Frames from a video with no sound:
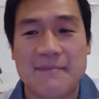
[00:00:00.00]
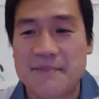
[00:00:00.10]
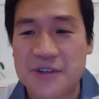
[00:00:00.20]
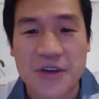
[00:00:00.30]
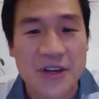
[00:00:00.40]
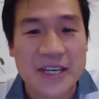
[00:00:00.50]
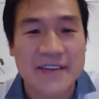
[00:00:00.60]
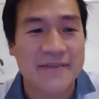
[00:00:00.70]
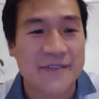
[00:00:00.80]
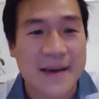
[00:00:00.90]
certain
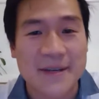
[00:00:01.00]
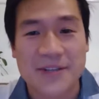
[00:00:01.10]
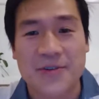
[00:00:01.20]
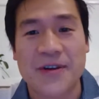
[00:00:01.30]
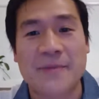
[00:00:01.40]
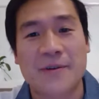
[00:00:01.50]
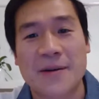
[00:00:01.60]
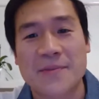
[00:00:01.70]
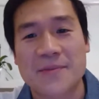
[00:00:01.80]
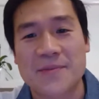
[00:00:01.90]
inflammatory
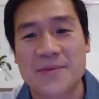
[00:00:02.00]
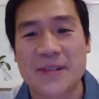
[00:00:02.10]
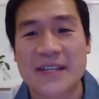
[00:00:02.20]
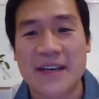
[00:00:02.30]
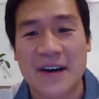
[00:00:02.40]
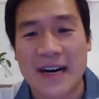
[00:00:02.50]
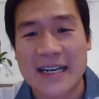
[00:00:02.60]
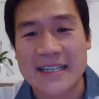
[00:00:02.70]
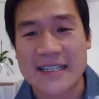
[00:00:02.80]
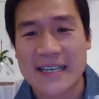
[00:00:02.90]
problems with the
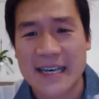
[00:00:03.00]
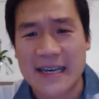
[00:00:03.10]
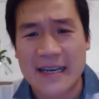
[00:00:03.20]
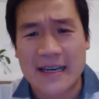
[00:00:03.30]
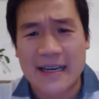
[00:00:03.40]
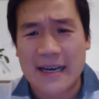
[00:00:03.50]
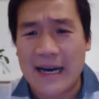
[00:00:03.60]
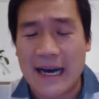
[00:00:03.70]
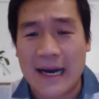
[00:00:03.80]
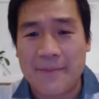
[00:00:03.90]
eyes,
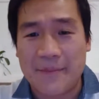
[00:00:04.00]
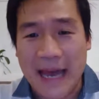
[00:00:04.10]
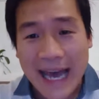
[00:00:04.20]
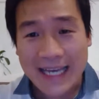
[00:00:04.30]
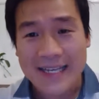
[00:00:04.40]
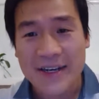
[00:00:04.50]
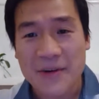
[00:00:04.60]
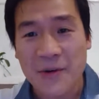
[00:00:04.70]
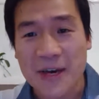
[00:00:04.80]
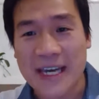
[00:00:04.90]
and an
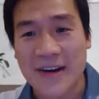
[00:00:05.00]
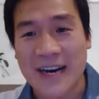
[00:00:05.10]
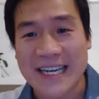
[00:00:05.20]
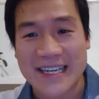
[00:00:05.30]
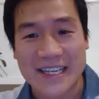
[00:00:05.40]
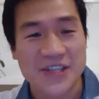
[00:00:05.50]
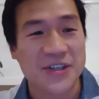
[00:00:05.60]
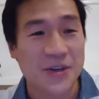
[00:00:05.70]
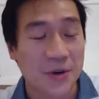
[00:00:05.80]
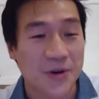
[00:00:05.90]
annoying eye condition
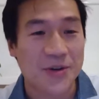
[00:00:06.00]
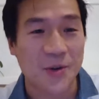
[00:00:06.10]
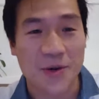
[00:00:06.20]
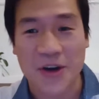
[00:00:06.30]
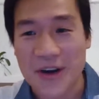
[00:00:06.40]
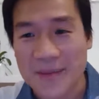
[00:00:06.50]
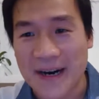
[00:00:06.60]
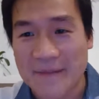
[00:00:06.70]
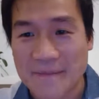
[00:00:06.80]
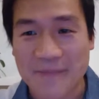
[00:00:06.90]
called
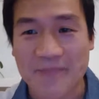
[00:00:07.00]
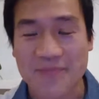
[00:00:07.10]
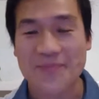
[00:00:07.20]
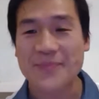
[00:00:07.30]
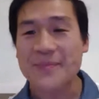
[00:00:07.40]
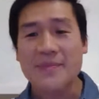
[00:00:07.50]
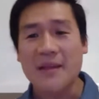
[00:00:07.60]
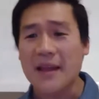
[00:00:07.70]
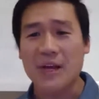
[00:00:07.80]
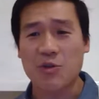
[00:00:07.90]
glaucoma,
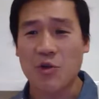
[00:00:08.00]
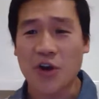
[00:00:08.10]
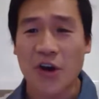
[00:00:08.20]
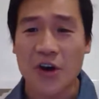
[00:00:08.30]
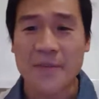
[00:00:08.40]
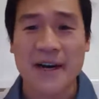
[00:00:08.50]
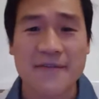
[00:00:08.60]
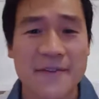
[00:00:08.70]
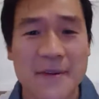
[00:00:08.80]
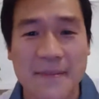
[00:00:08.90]
glaucoma
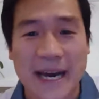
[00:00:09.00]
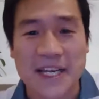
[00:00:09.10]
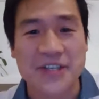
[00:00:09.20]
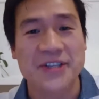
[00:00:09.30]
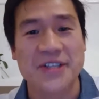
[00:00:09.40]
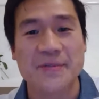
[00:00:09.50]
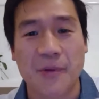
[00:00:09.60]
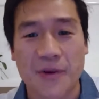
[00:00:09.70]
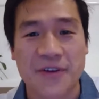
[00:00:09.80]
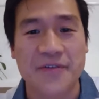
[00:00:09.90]
from a patient's
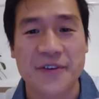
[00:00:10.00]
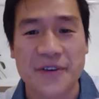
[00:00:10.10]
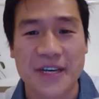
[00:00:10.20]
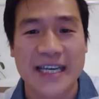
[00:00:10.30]
point of view